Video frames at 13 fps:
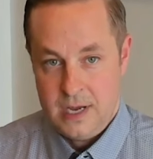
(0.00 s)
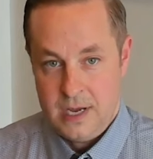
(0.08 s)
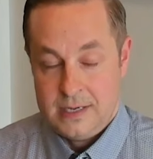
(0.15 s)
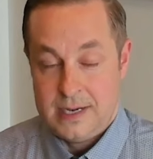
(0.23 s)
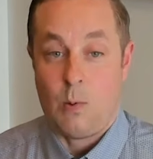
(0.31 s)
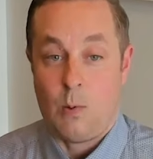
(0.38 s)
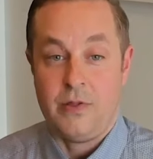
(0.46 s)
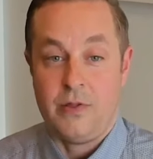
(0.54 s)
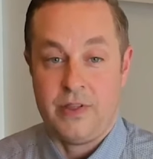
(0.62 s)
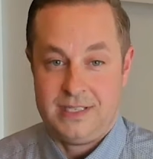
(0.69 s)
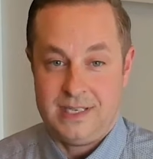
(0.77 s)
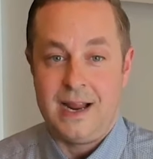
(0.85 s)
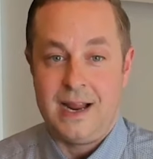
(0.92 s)
Now, while they
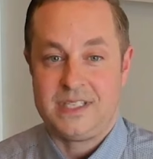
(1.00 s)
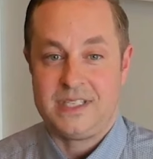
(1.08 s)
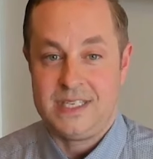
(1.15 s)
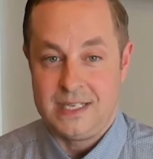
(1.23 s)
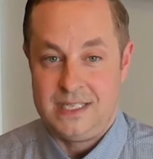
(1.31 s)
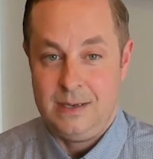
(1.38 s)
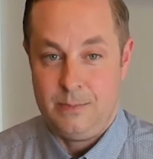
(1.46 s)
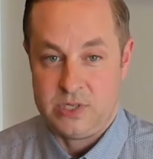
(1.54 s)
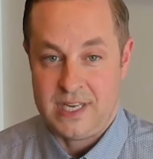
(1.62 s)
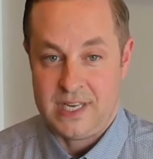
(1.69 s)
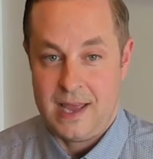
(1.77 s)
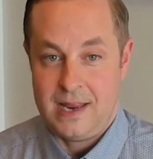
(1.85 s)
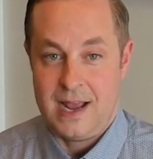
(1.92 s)
did have
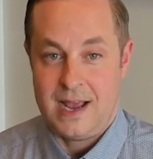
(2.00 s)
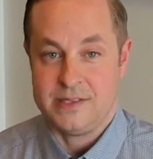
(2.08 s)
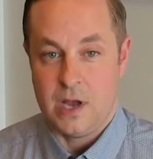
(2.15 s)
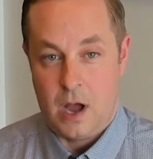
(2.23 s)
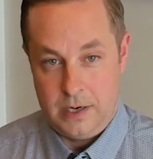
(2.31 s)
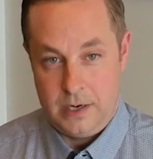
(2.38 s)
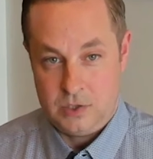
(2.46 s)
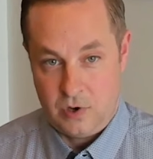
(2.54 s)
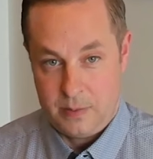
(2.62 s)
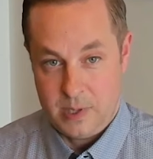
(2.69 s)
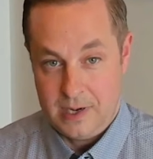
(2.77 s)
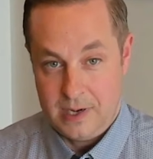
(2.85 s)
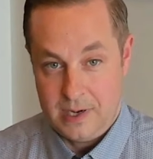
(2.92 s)
60% as
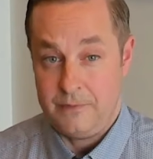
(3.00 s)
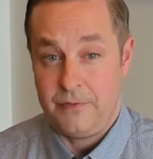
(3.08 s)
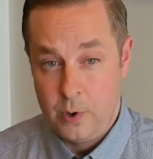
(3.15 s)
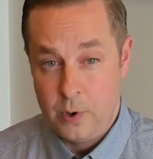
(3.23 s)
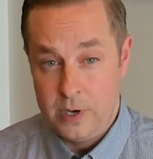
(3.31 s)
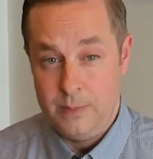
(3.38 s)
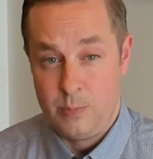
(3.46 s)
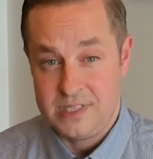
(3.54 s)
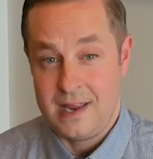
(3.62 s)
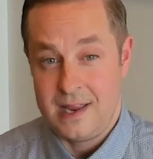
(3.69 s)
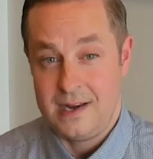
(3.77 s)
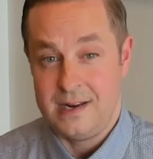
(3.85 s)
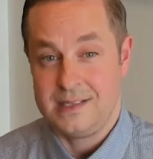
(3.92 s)
unattributed,
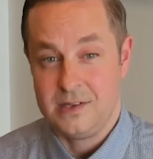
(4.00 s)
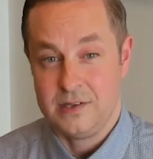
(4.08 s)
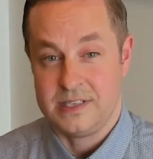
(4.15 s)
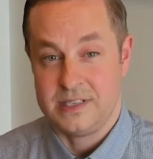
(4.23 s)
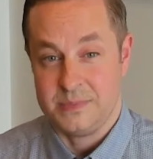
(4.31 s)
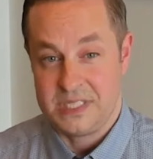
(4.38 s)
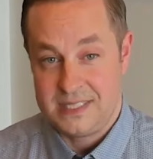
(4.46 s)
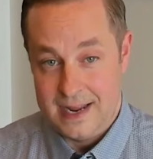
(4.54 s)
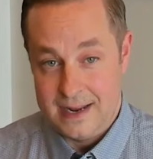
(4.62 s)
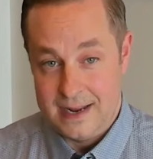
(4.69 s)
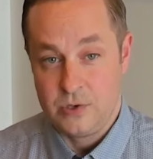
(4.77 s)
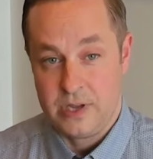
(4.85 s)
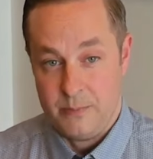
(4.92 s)
40% is still a
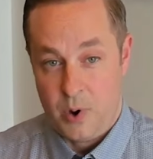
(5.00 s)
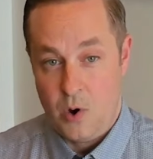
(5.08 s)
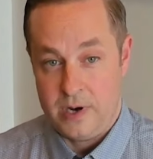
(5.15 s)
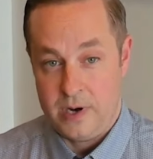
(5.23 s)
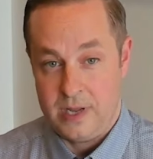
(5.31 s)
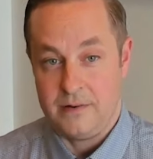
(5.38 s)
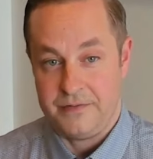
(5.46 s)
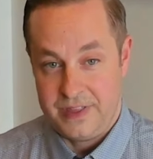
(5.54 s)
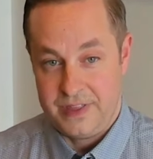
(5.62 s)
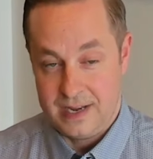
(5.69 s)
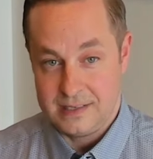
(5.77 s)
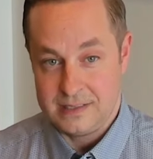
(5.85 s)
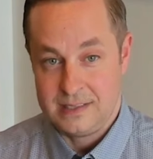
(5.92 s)
substantial component of
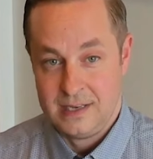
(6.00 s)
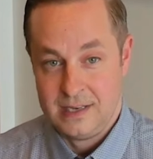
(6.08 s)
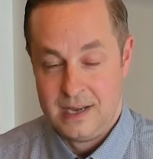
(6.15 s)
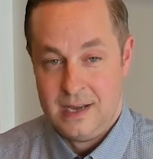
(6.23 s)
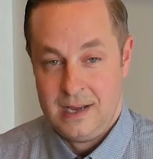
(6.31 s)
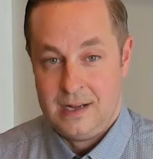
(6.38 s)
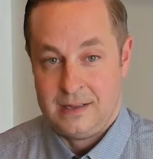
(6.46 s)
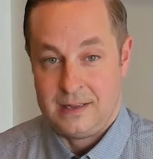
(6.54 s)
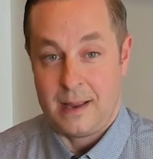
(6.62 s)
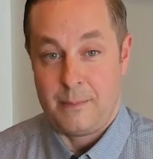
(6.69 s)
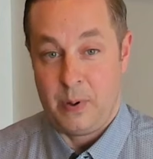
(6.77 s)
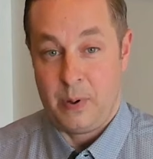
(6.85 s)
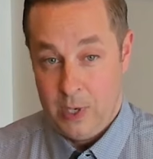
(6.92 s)
things
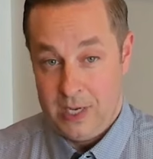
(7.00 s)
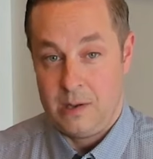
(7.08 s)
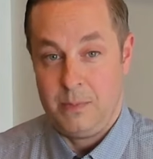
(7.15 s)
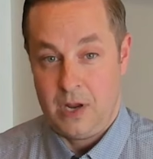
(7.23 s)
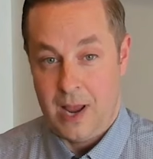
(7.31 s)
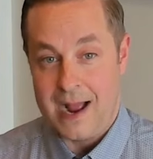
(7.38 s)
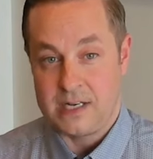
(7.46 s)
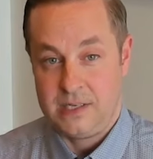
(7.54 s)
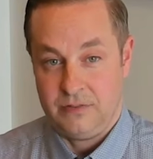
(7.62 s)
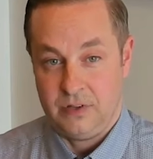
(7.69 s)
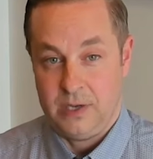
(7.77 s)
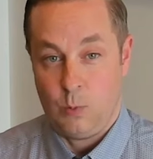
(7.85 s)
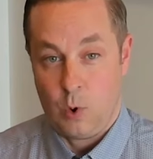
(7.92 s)
that we could be
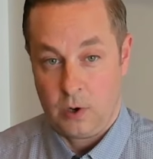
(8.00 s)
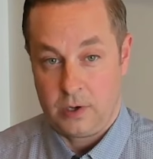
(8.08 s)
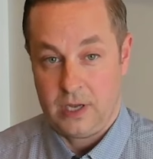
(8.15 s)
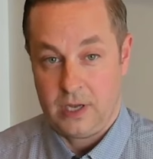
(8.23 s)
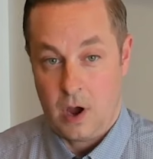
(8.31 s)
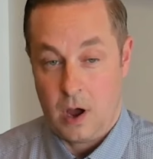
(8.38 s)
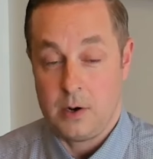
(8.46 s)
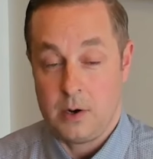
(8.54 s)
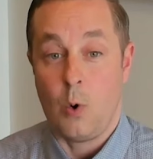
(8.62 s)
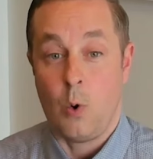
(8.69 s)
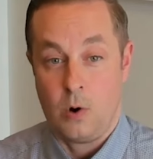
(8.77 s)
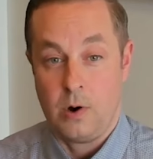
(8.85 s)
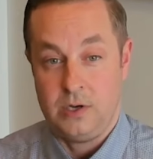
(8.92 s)
actively working on,
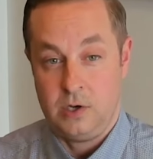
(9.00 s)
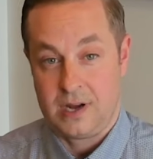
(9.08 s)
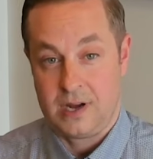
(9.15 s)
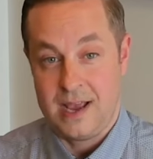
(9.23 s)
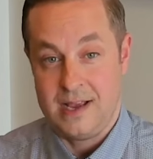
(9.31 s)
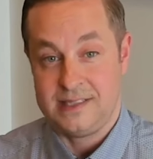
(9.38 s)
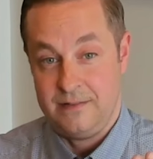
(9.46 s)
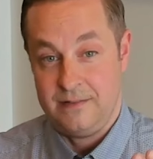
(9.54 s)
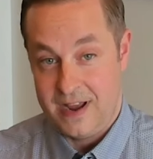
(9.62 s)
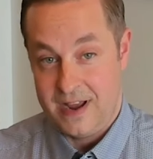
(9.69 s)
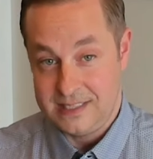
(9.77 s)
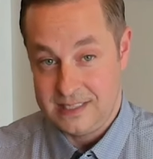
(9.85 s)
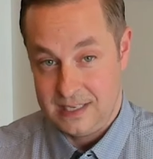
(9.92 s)
or in your case,
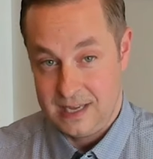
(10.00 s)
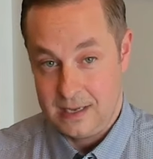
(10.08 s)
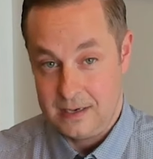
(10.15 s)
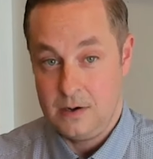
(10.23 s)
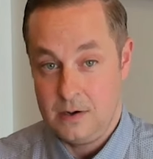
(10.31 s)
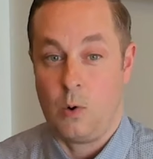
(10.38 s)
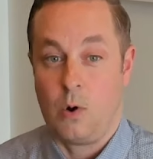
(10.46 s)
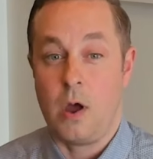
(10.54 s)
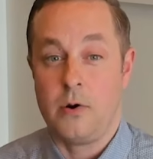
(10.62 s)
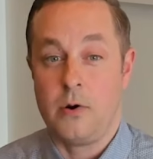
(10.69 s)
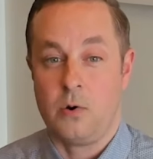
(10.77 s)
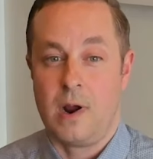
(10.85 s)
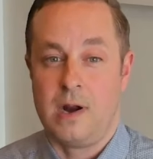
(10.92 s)
investing in or
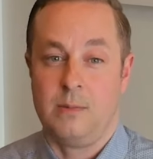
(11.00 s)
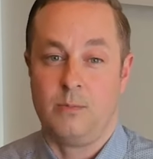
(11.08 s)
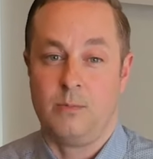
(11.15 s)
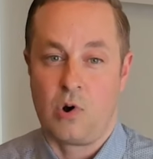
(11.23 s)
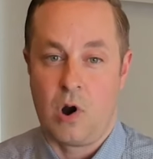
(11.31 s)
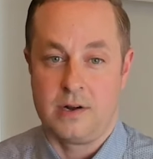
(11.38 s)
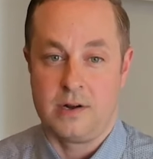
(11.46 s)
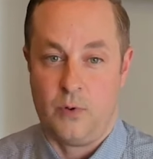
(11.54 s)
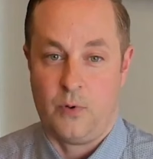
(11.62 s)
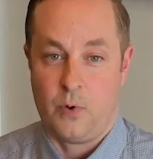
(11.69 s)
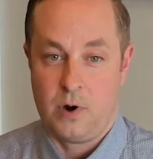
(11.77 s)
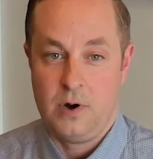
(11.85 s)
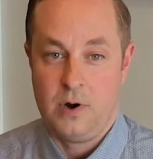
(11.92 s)
underwriting products for,